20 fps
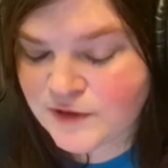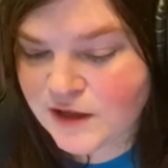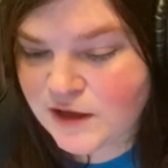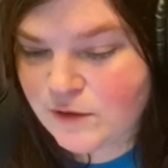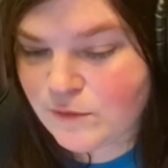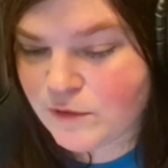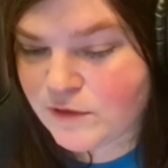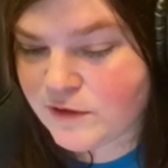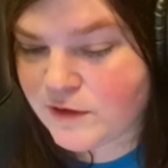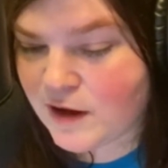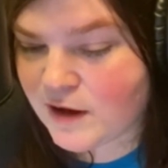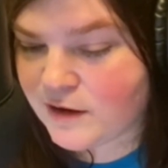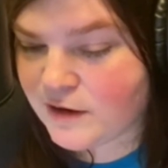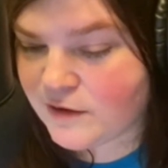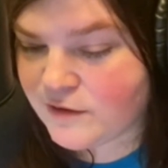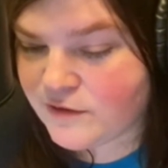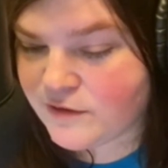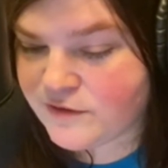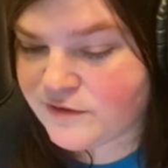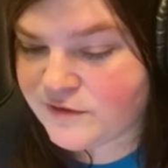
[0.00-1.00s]
You will not
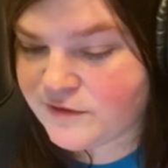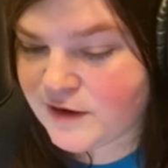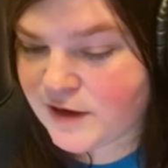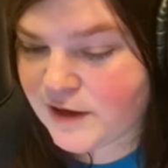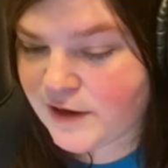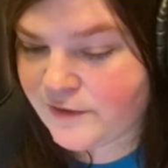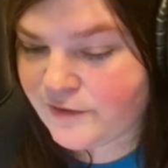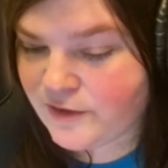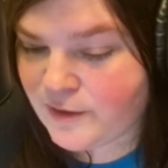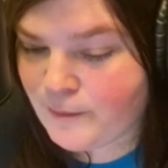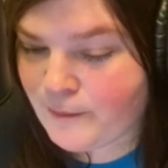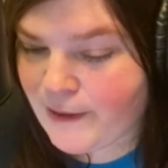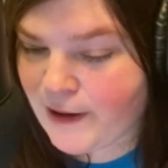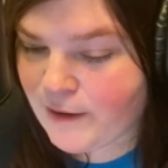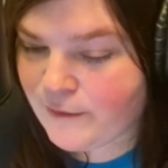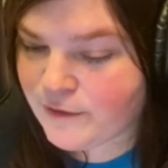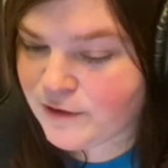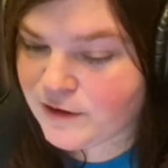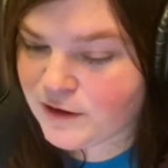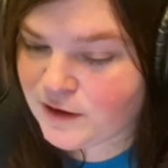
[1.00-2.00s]
understand the
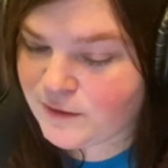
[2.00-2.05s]
power